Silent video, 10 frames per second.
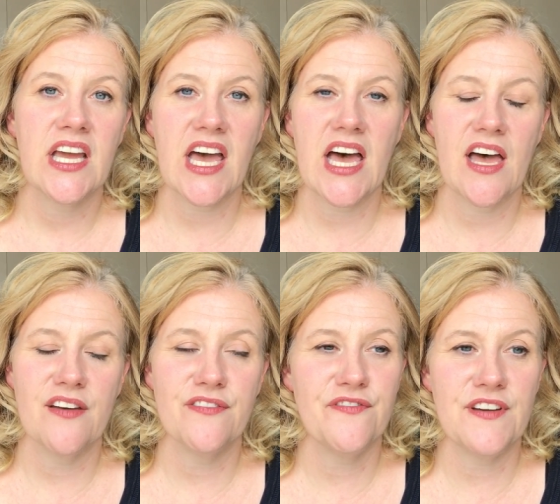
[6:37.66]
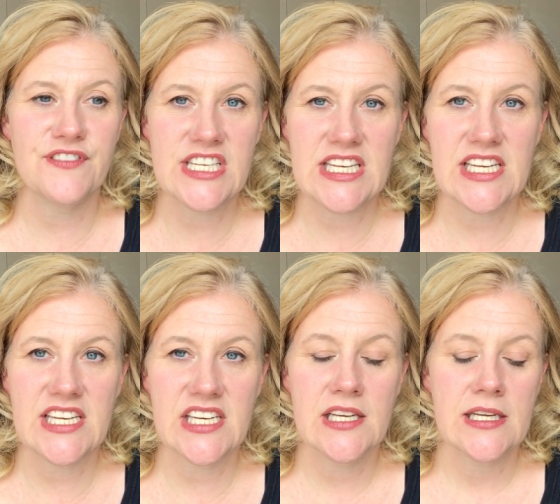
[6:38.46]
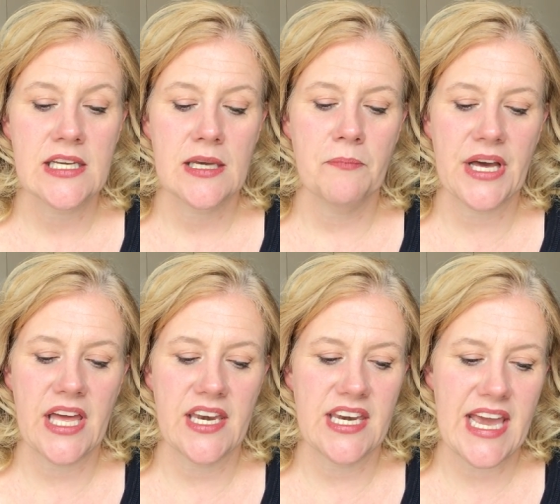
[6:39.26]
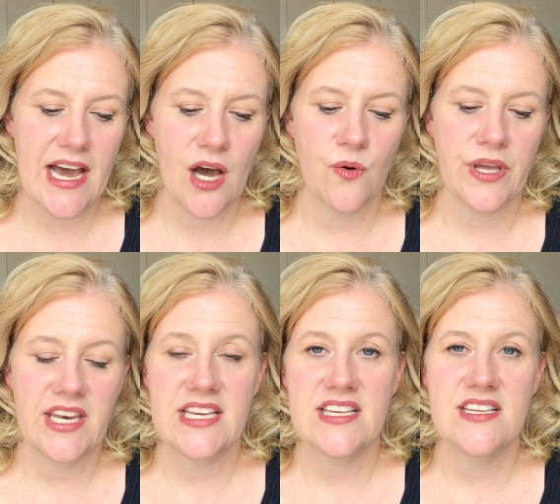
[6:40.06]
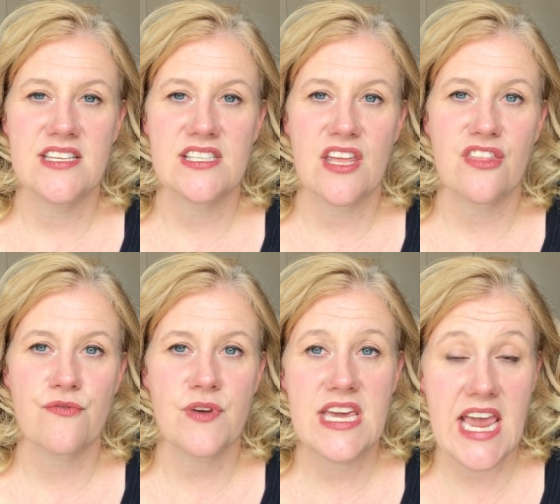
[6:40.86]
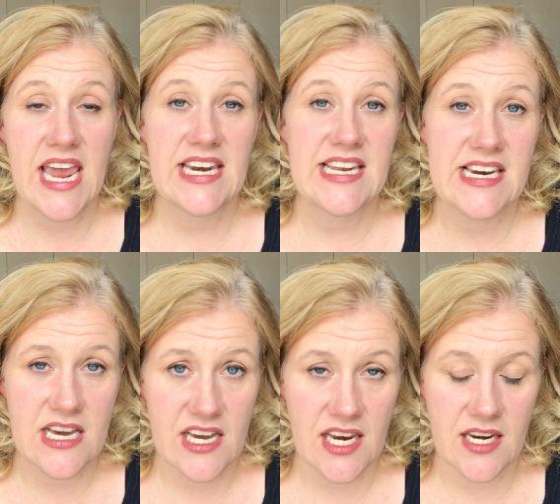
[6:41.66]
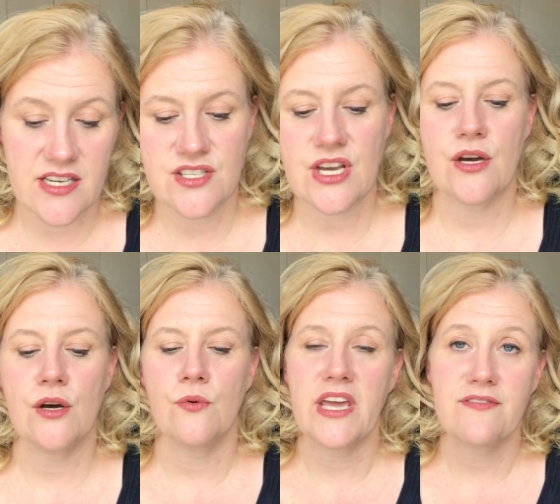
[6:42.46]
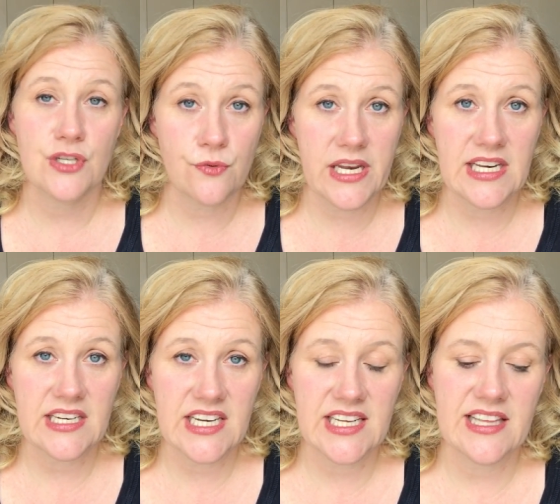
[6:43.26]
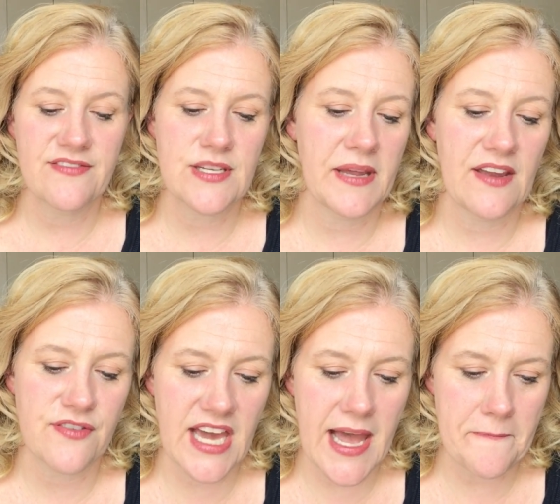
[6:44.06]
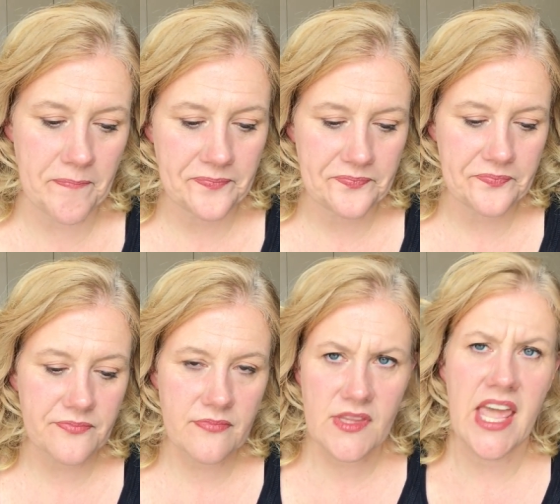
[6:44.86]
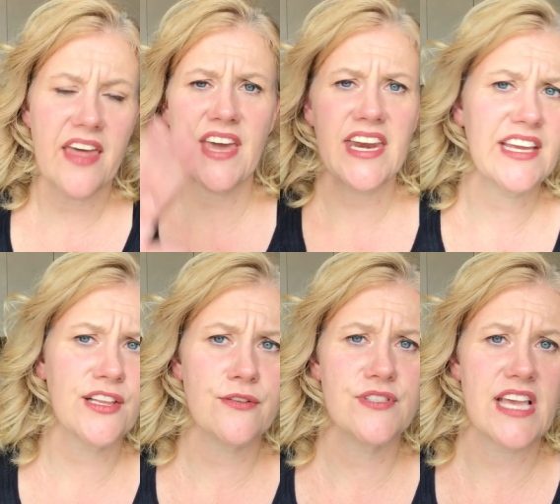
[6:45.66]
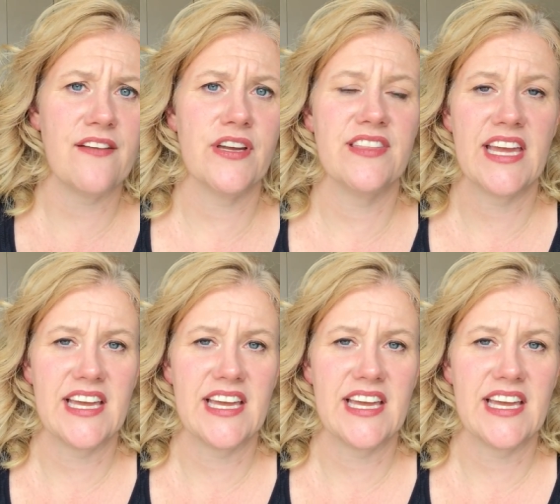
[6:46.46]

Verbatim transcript: uh, fifteen, but now it is three eighty-nine. So we have two eighty-nine left to pay for that. And that includes everything